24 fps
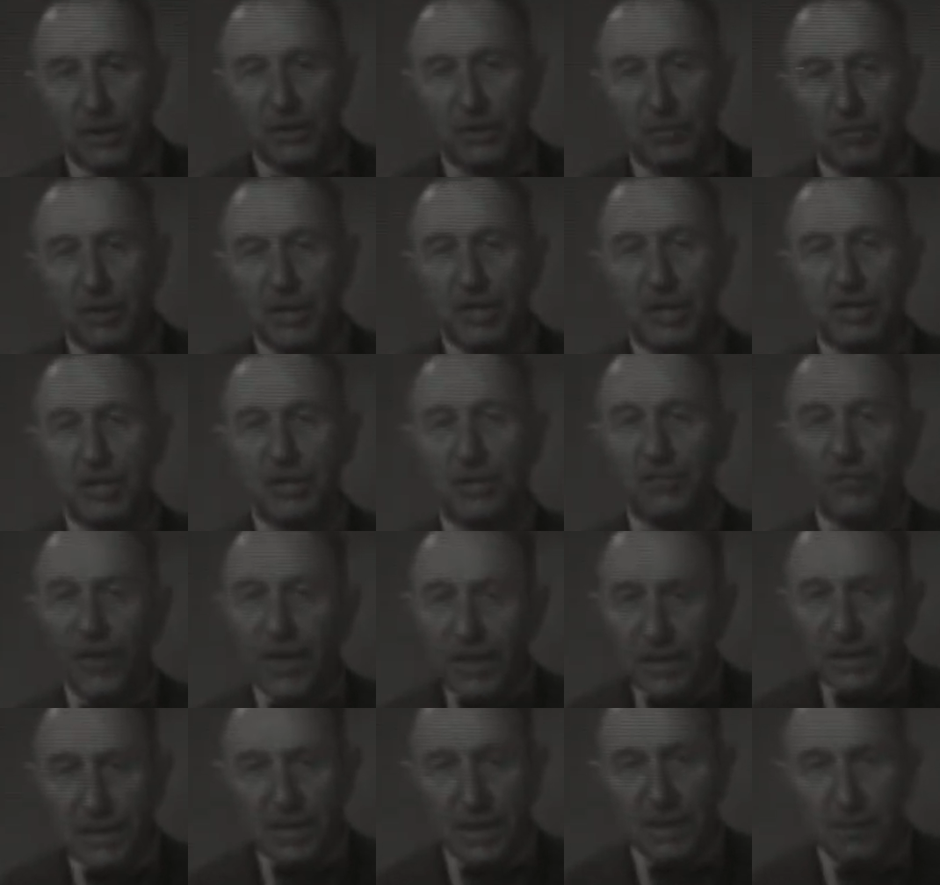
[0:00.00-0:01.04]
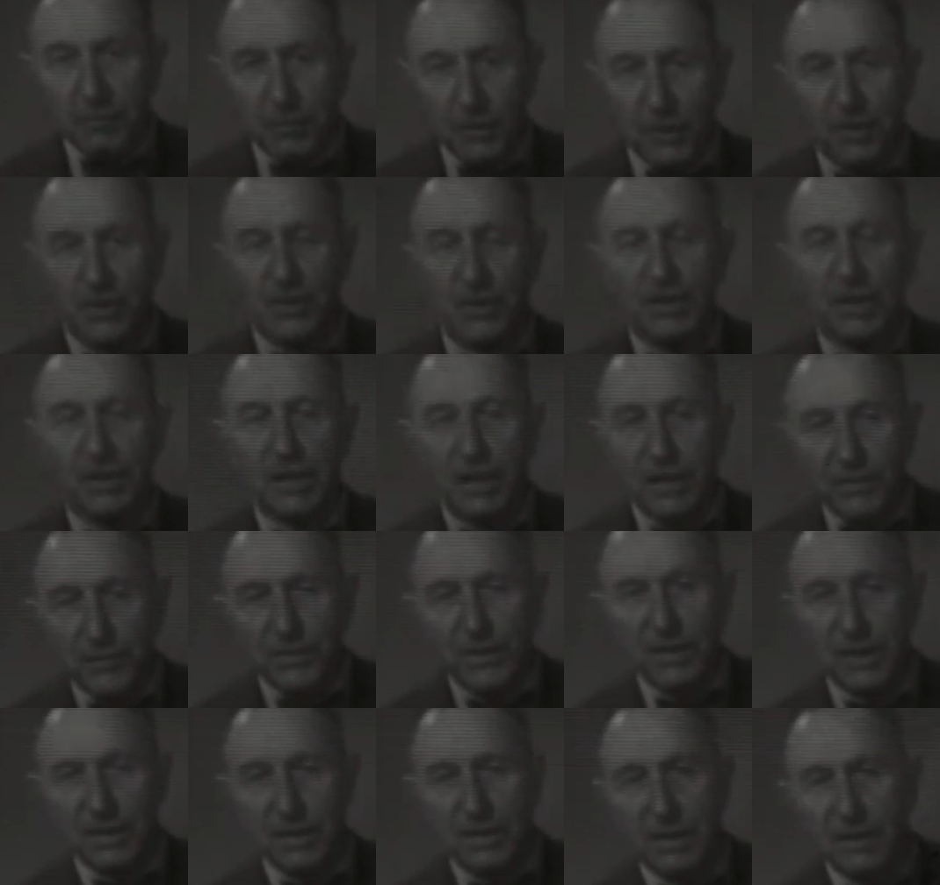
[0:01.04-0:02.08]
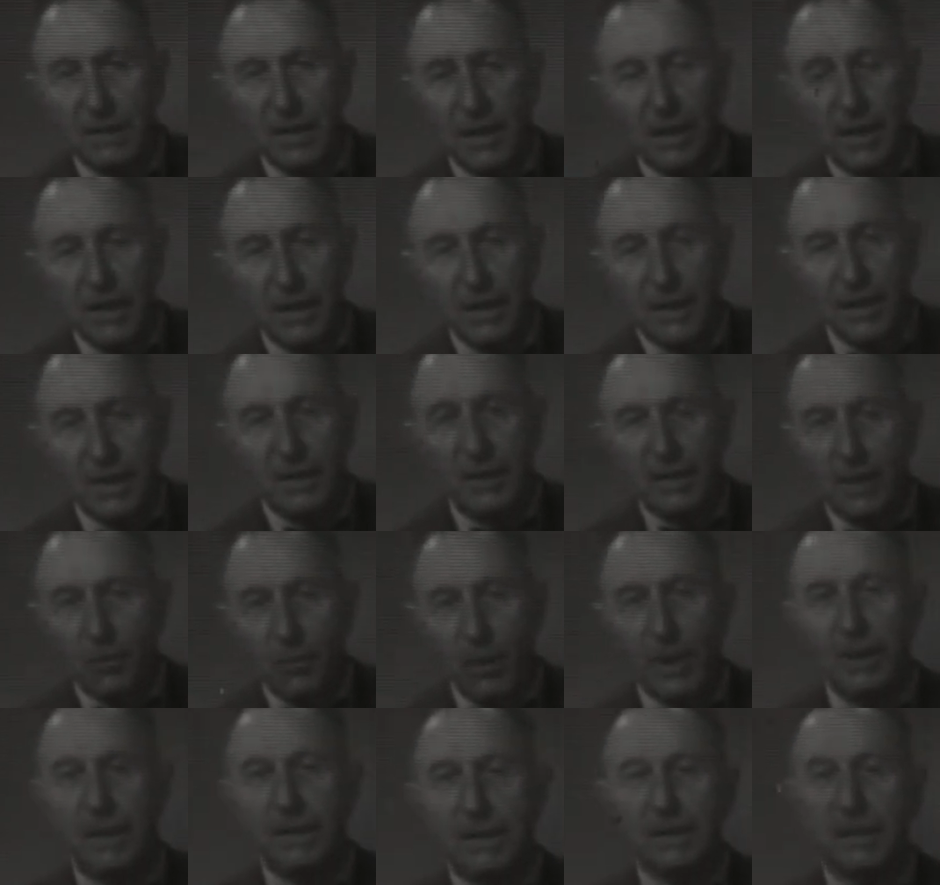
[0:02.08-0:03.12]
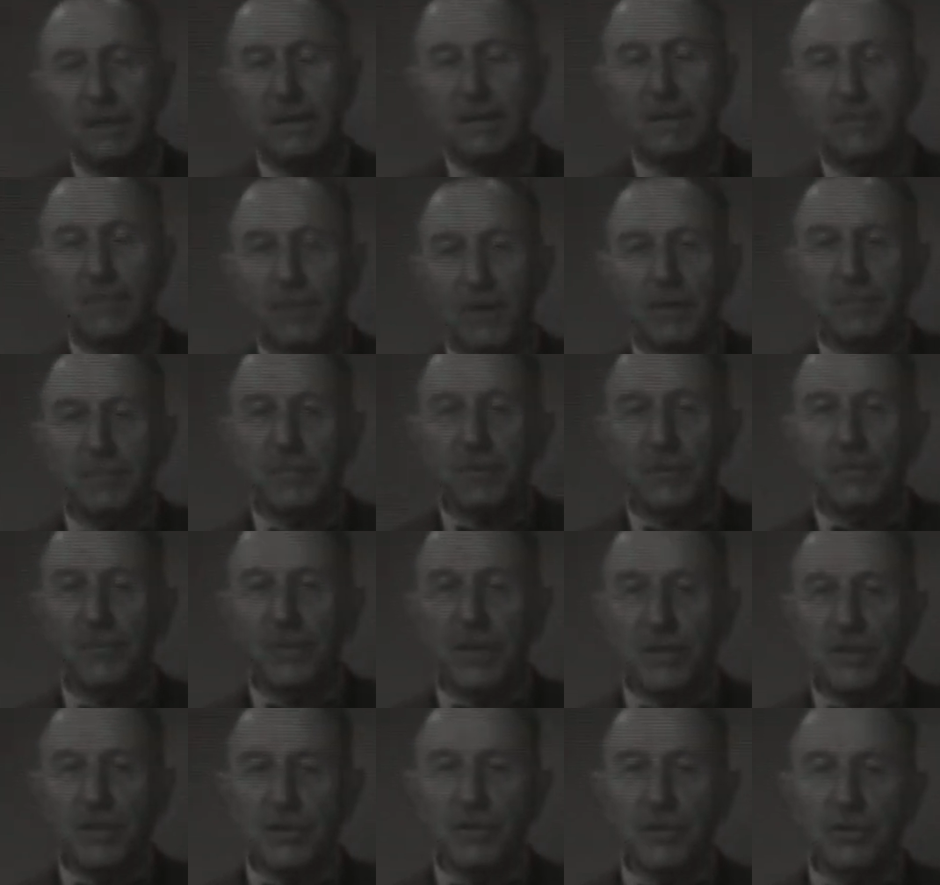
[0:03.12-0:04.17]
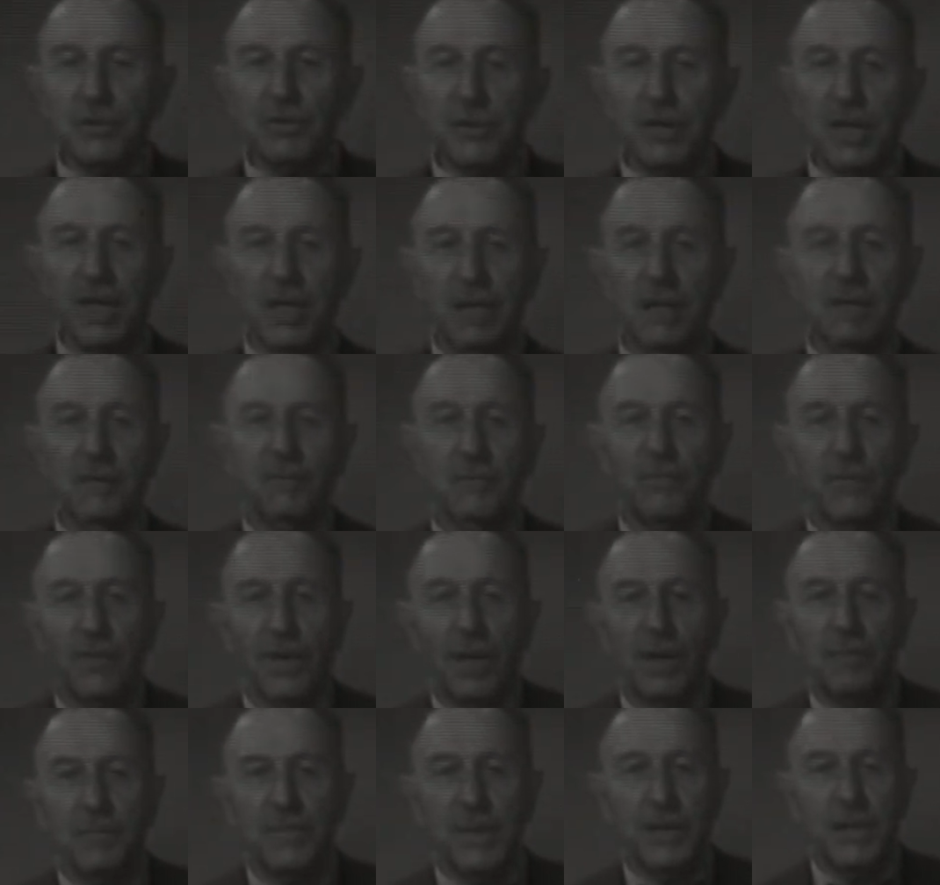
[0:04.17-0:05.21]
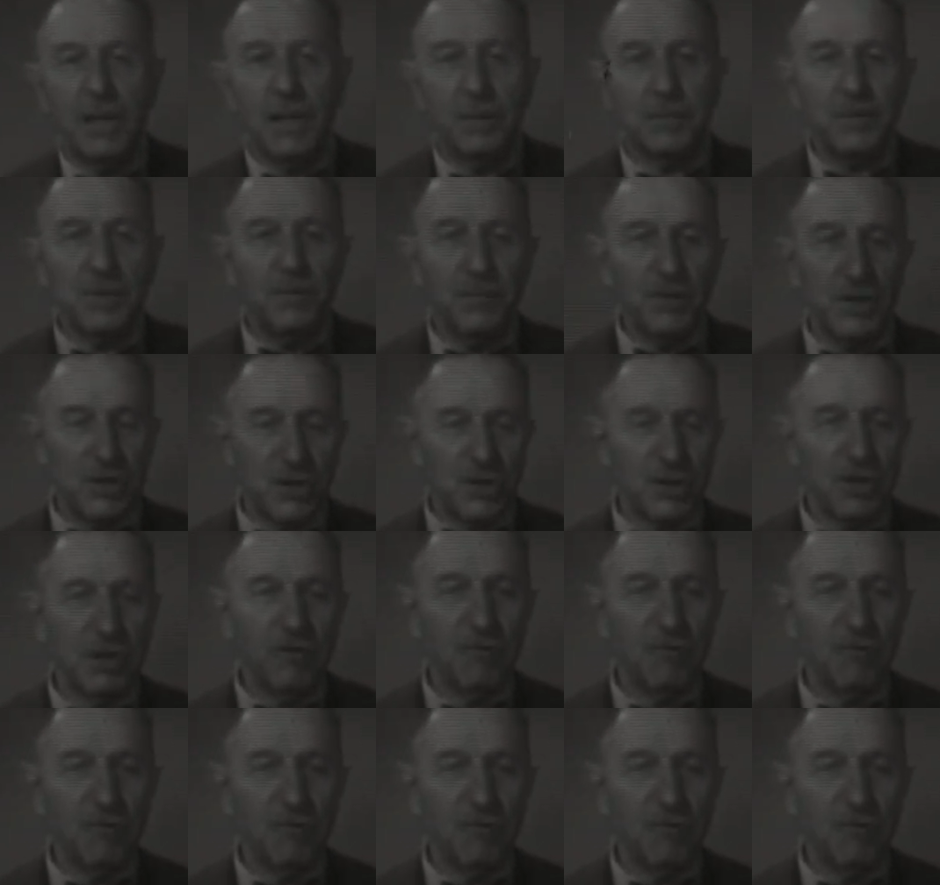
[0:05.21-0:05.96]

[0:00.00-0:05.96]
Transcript: which is vastly more significant than the qualitative observation you gained from the observation of